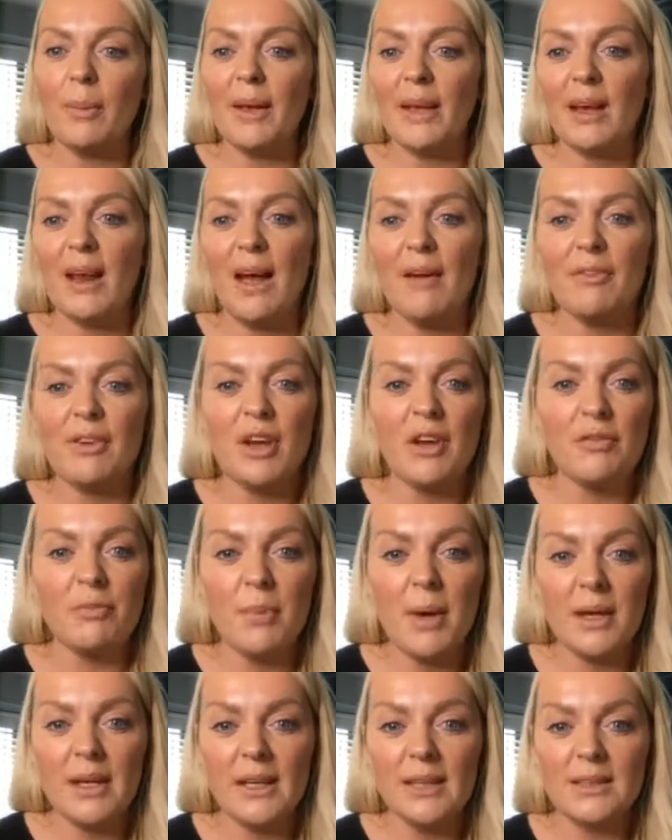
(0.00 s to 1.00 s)
going to have enough
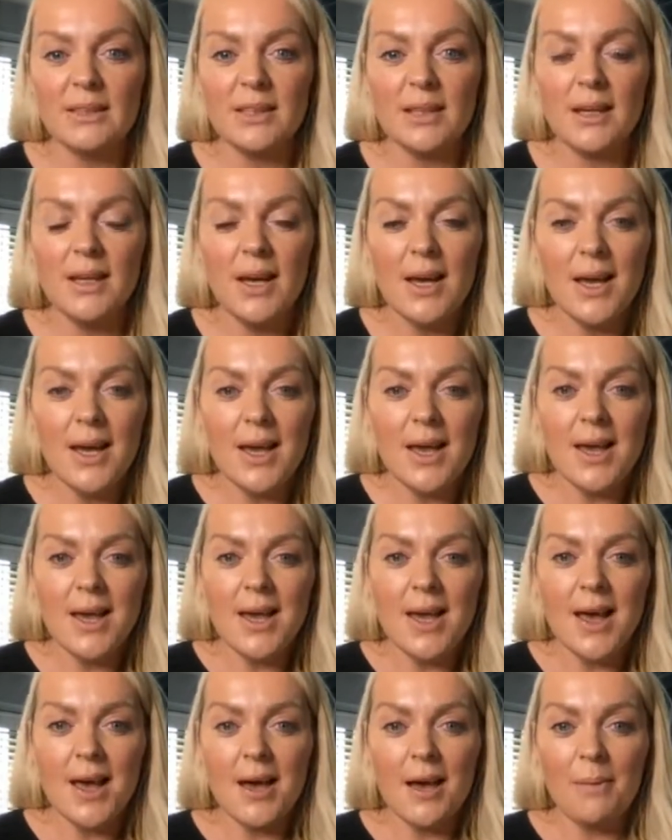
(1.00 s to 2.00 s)
money to
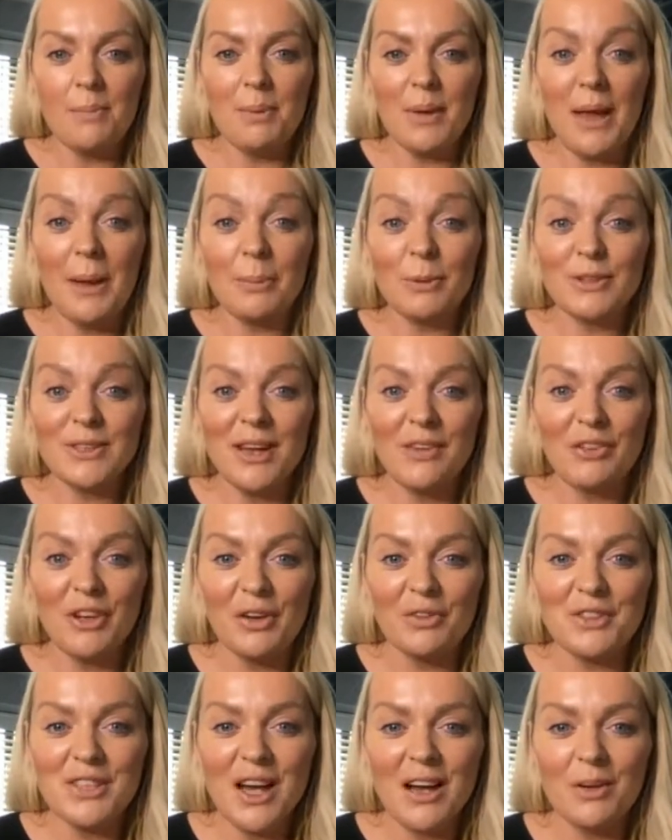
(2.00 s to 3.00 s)
be able to have
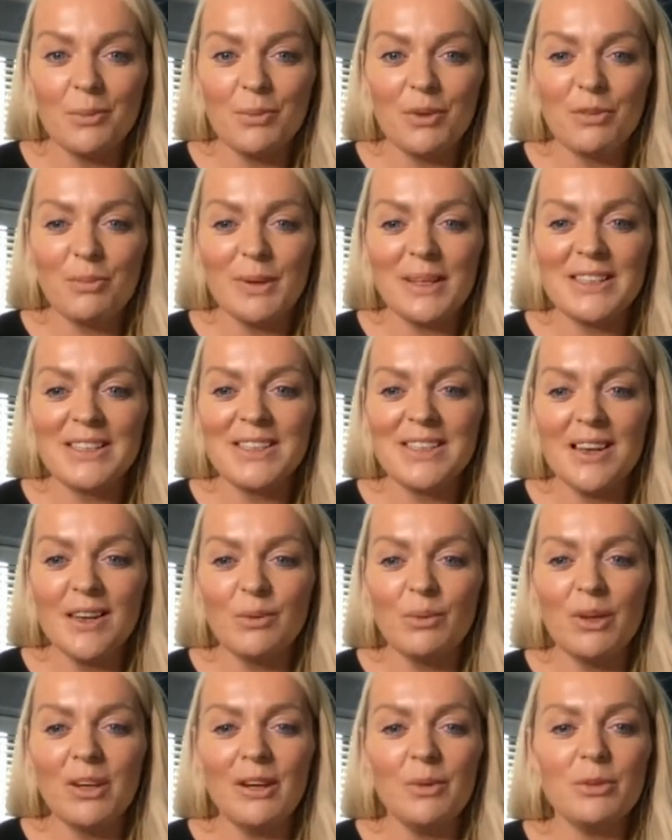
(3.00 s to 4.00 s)
enough time with my son
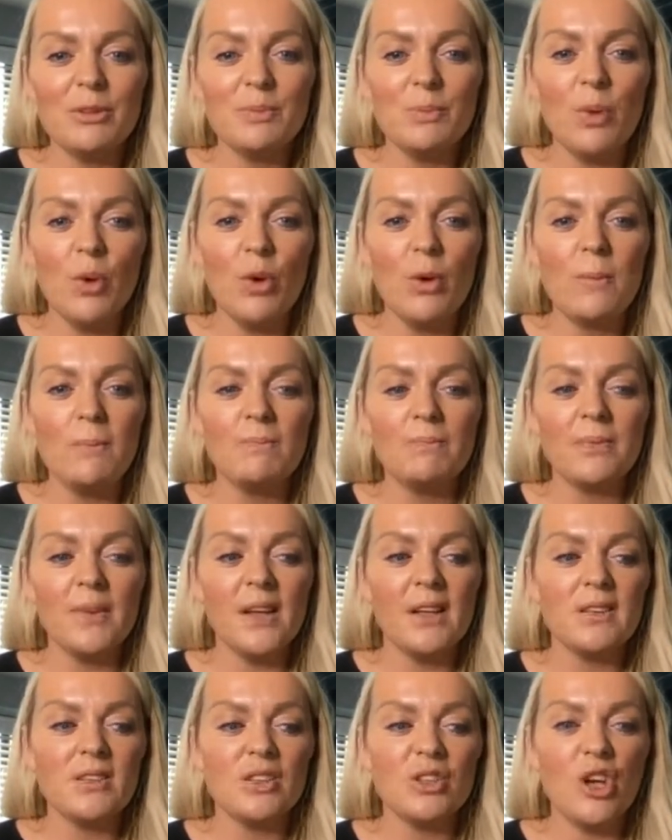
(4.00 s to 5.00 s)
when he was born?
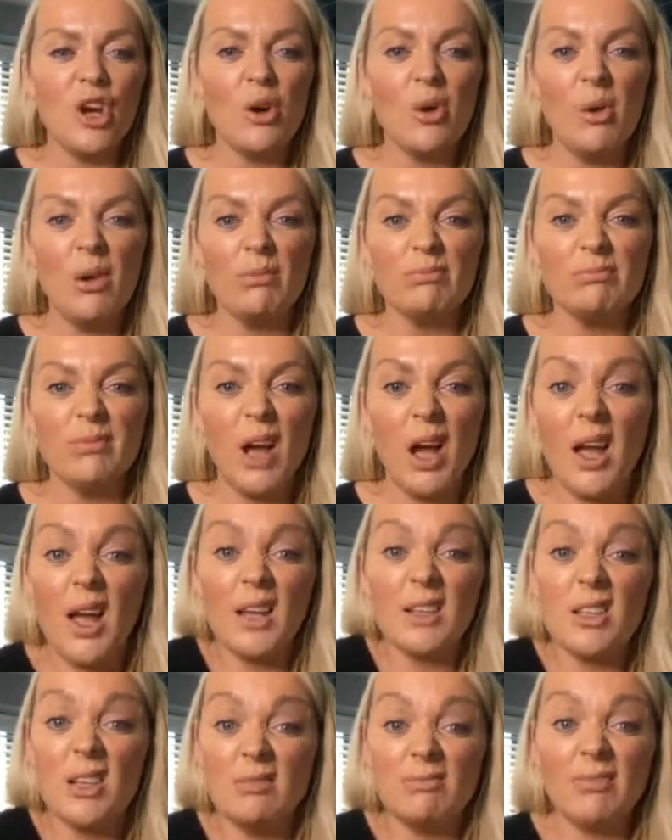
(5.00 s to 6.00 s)
And so I
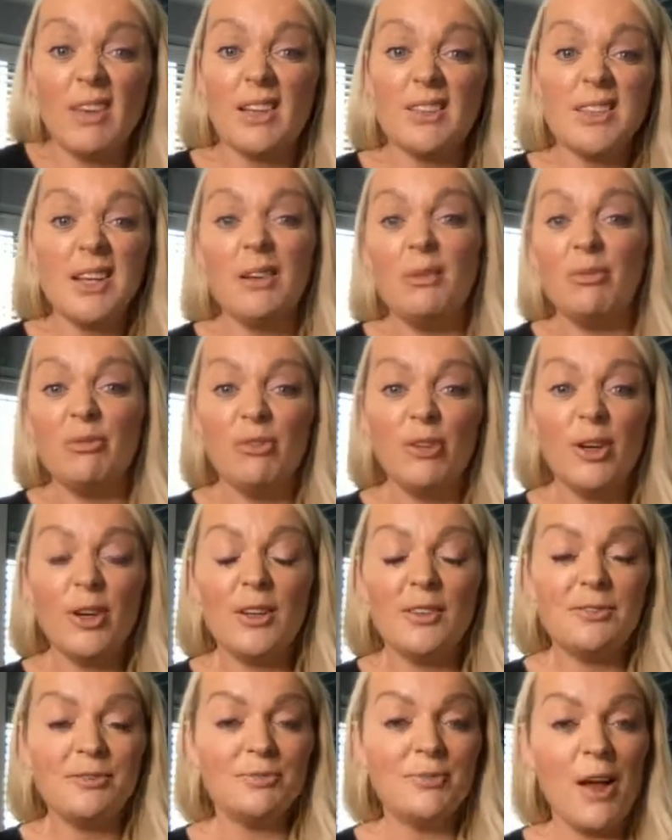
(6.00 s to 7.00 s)
had a team full
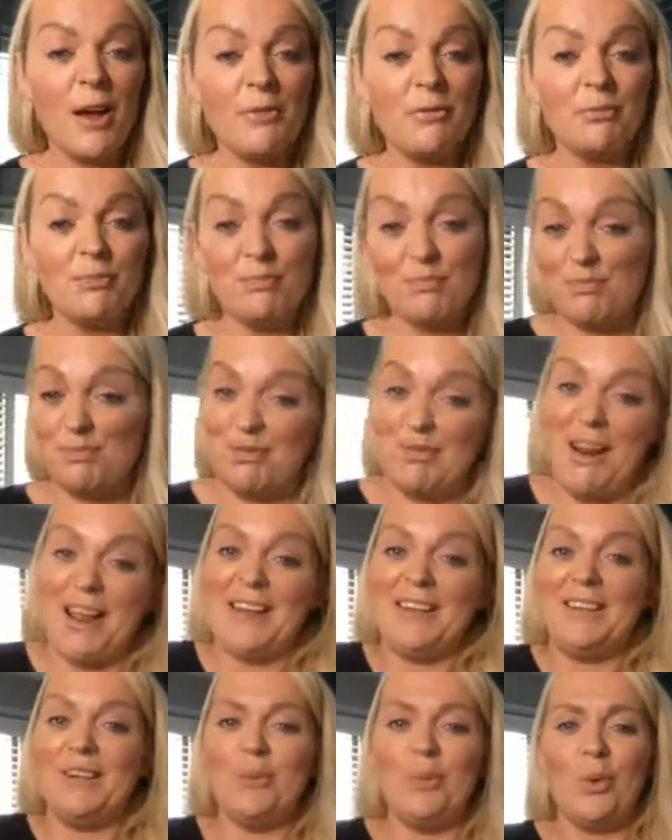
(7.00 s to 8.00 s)
of
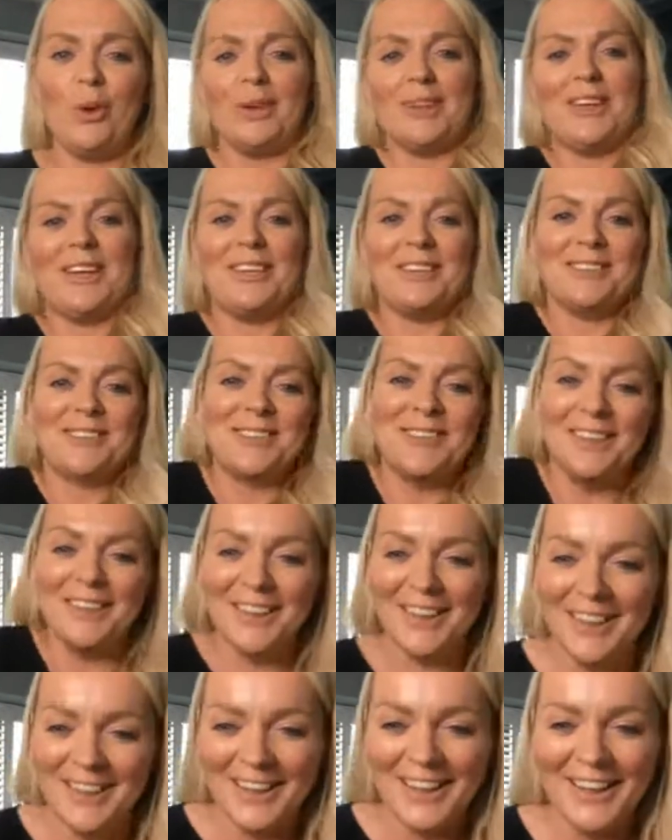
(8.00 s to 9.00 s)
pregnant waddlers
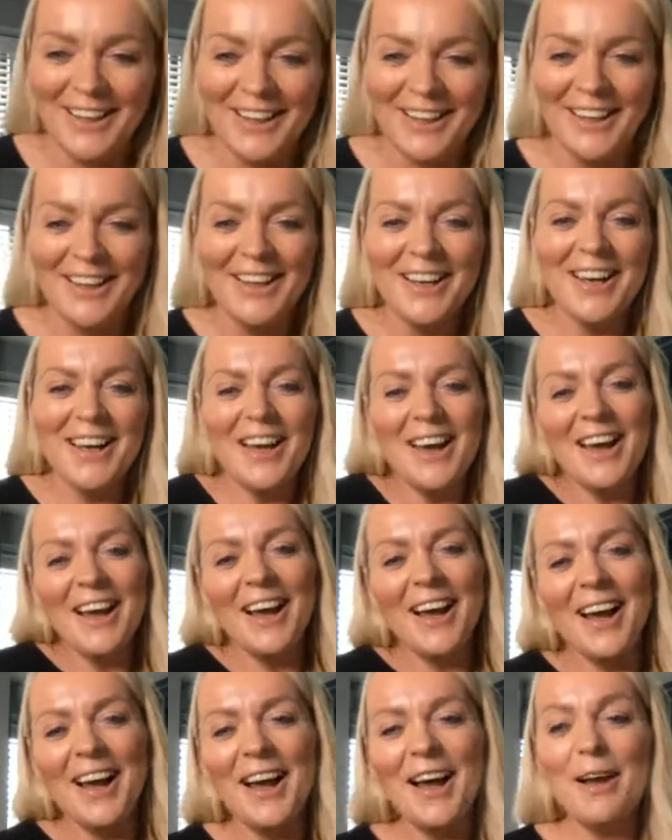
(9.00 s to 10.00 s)

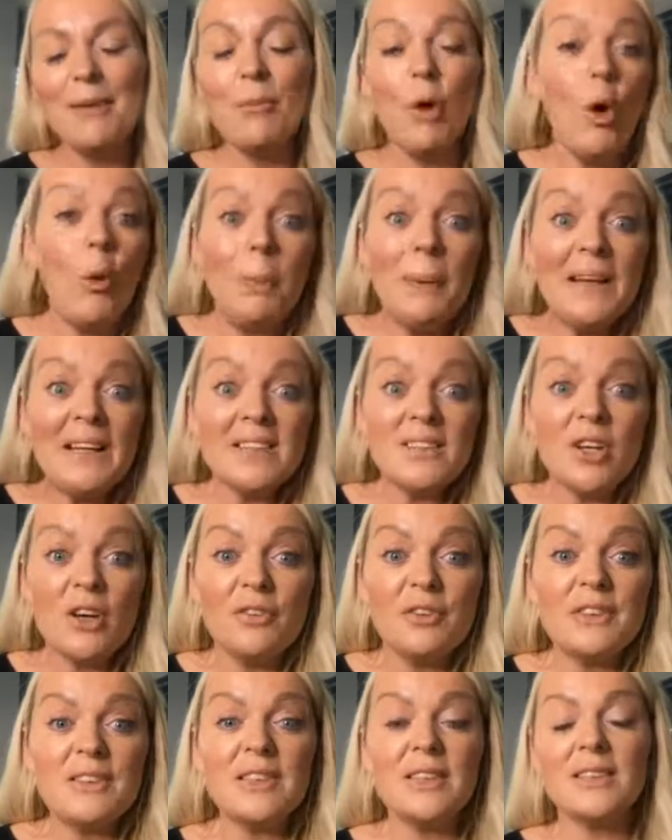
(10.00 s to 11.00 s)
or police
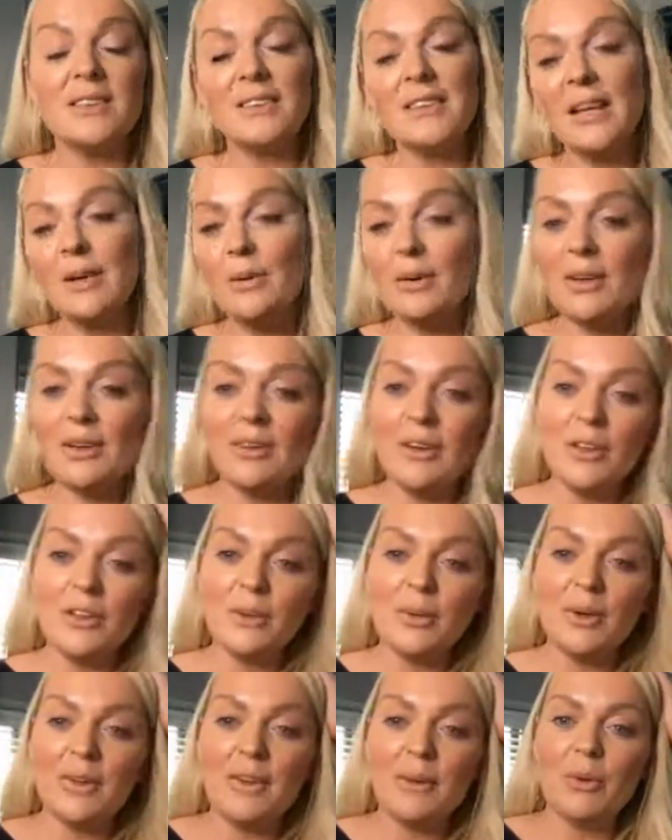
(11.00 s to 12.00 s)
officers. They were another
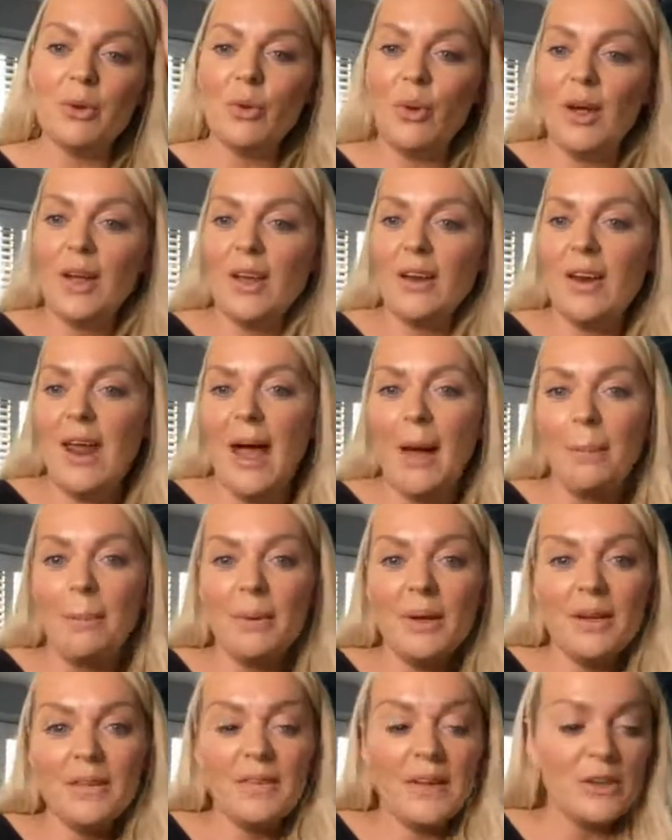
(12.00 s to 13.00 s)
one. They were quite
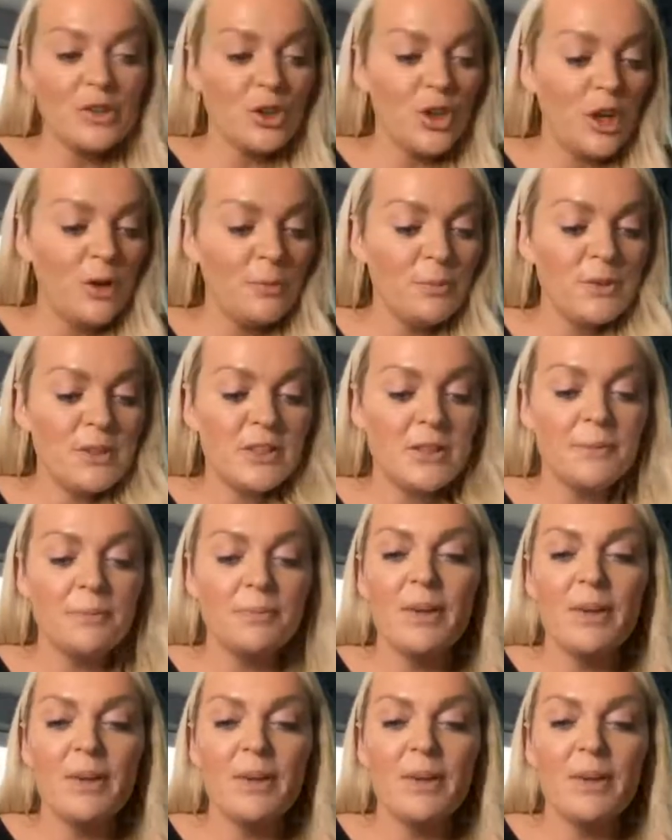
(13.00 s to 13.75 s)
unhappy in their jobs.